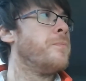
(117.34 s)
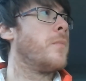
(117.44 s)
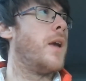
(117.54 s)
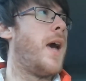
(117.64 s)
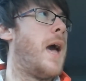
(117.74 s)

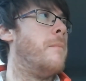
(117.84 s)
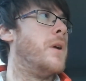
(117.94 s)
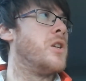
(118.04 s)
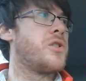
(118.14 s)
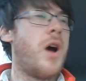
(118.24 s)

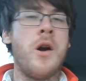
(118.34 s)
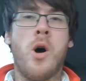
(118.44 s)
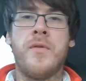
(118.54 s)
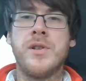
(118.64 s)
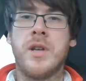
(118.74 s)
and you're starting
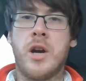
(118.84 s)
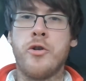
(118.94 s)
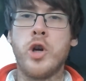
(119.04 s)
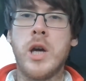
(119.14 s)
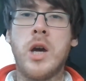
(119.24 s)
off as like a
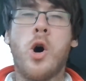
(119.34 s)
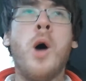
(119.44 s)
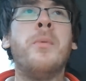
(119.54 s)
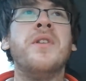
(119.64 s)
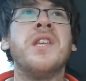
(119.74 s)
rookie
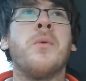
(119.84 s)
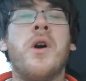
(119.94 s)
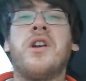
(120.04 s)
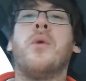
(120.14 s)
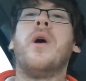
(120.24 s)
cop, and then you
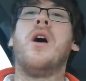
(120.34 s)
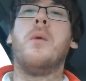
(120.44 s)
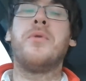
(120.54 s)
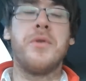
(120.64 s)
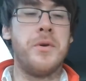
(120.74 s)
work your way
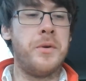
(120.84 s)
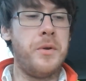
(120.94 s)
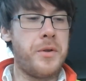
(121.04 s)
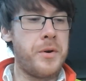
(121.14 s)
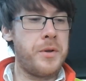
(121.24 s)
up through
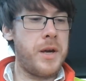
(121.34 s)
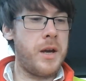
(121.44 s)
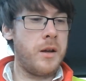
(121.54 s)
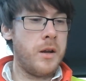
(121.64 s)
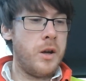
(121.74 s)

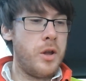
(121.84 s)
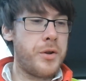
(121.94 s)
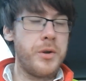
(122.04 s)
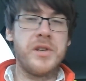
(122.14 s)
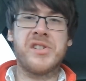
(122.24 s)

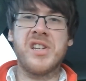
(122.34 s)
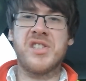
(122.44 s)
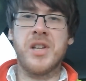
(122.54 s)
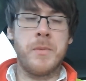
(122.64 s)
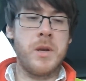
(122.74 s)
the
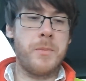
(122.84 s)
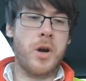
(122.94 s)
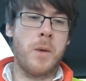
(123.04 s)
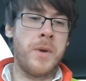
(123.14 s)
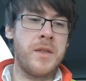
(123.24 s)
system, and you
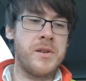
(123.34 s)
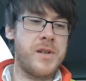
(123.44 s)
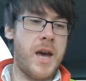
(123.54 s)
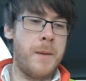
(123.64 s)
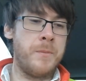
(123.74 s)
become like this
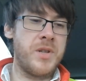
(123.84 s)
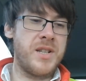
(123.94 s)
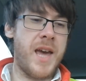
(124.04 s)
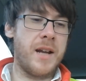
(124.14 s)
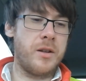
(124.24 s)

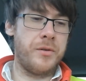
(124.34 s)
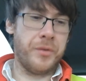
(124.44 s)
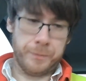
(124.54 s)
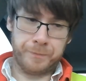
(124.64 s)
detective,